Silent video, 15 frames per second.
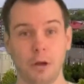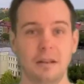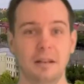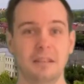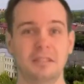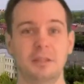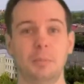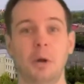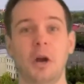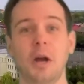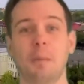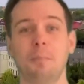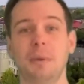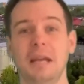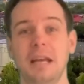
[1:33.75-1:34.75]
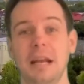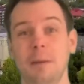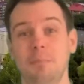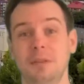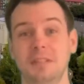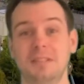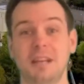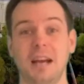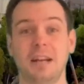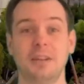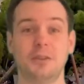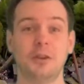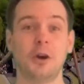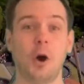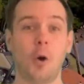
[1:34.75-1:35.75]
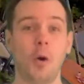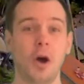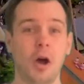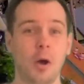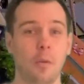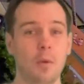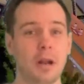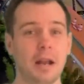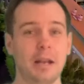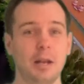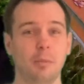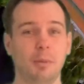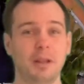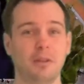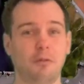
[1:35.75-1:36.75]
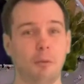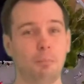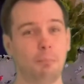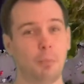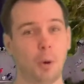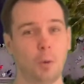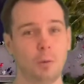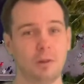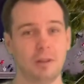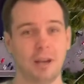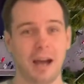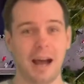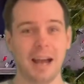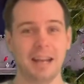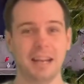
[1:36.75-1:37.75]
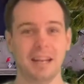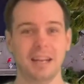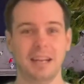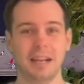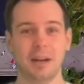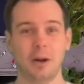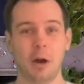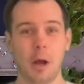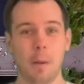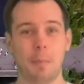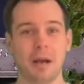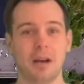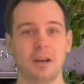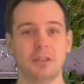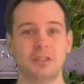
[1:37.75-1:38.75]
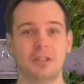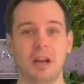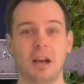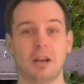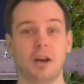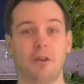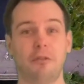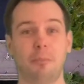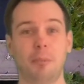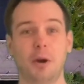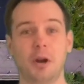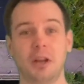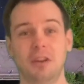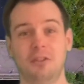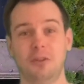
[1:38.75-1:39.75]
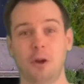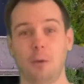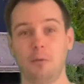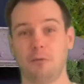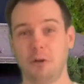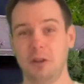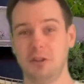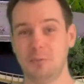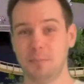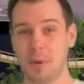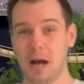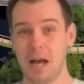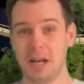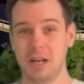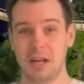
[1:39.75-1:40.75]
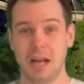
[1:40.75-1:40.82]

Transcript: Liseberg and B&M decided to go with a little bit of a bold idea here because Gothenburg is known for its mud